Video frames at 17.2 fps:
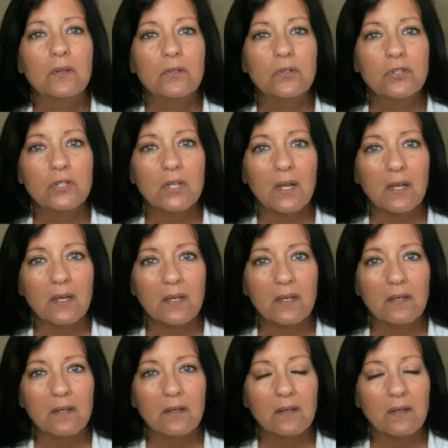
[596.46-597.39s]
check
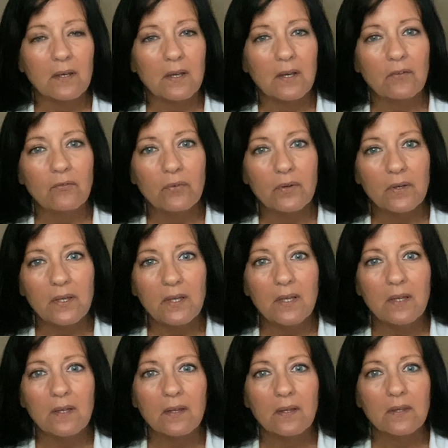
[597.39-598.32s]

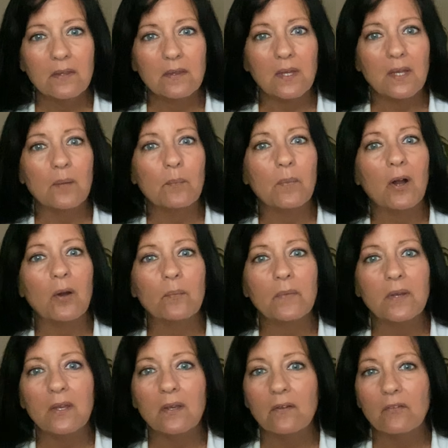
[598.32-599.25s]
everything about
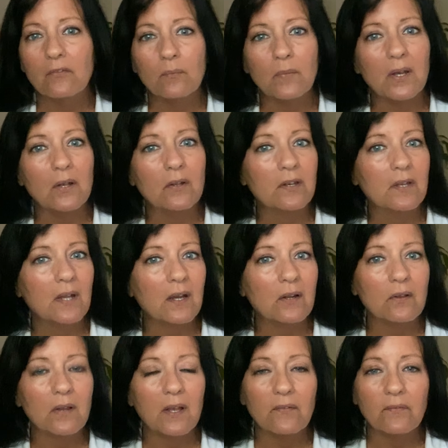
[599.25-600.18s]
me my
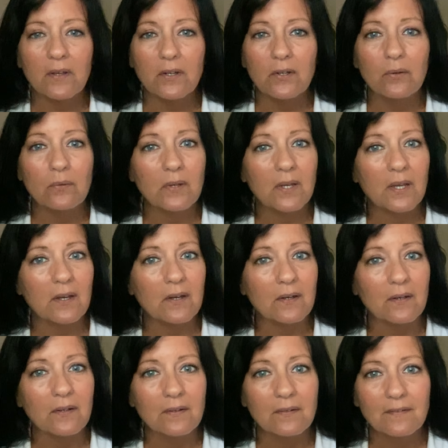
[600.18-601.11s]
entire life. I don't
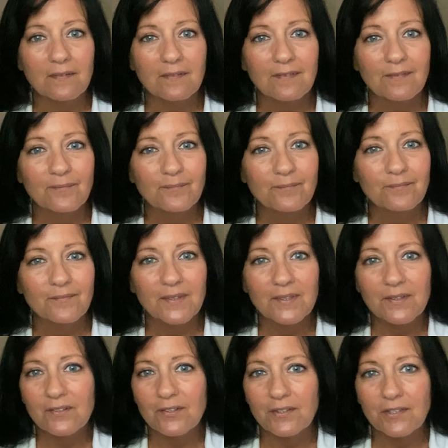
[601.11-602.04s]
care.
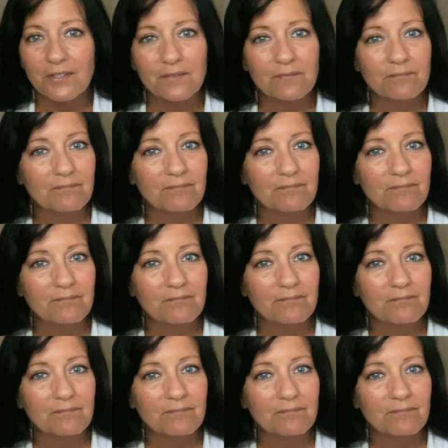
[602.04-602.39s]
Just,